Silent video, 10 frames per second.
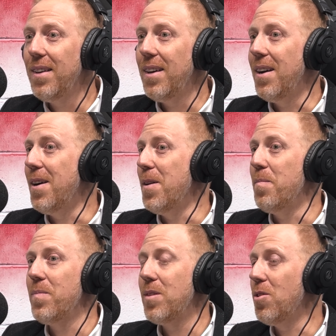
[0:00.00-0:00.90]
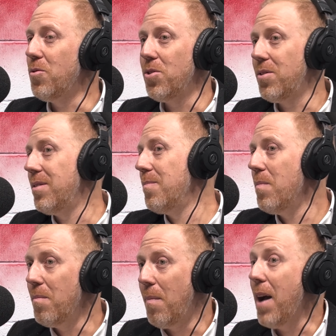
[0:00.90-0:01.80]
Um, so just
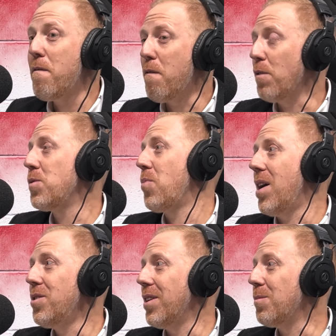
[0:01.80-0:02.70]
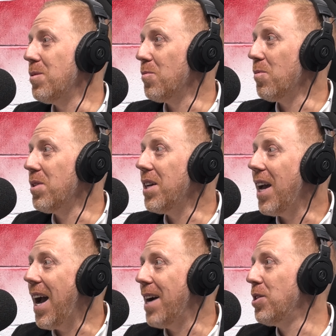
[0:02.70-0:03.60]
my first project was
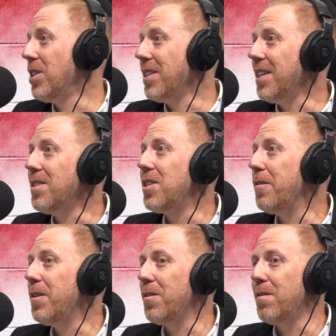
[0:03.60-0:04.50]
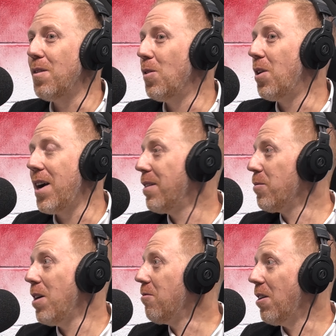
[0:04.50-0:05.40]
rehashing the interior of the Long
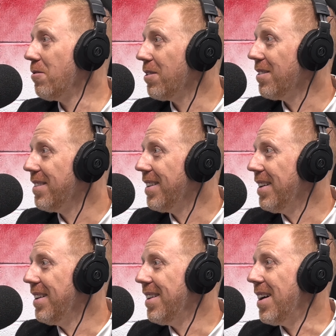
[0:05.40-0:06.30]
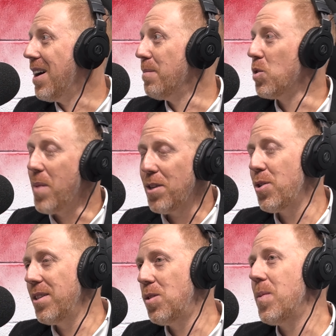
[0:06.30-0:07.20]
Island Railroad. Um, so mass
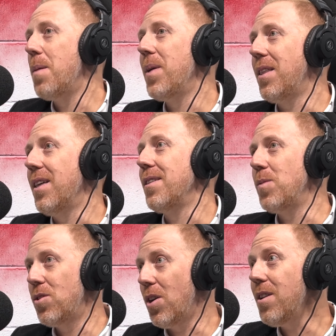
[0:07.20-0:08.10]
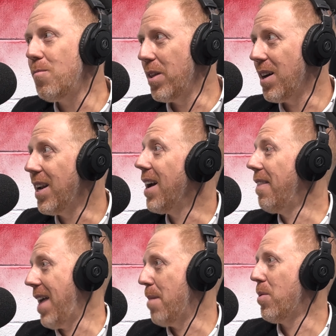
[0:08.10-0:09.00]
transit's been a big thing. So we started with Hyundai
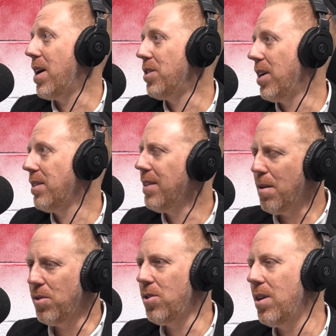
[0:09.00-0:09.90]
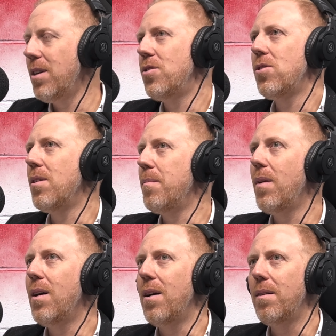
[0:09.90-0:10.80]
on that project, and that was uh, just a
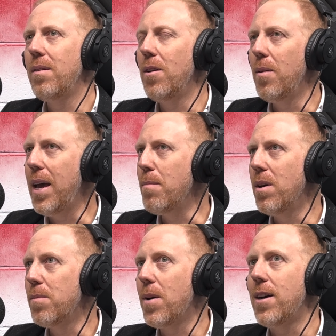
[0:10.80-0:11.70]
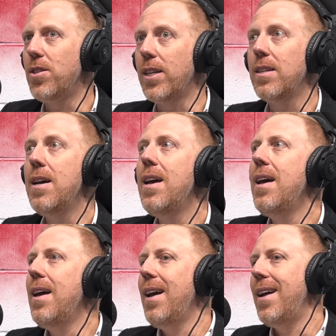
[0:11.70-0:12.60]
uh, you know eight month project.
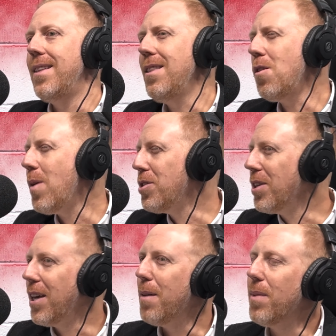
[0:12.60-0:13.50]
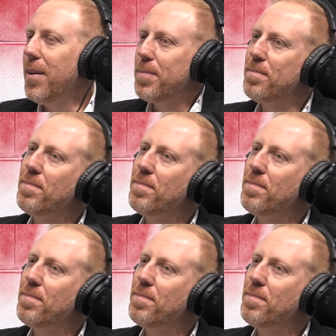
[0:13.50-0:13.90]
And then the question came in: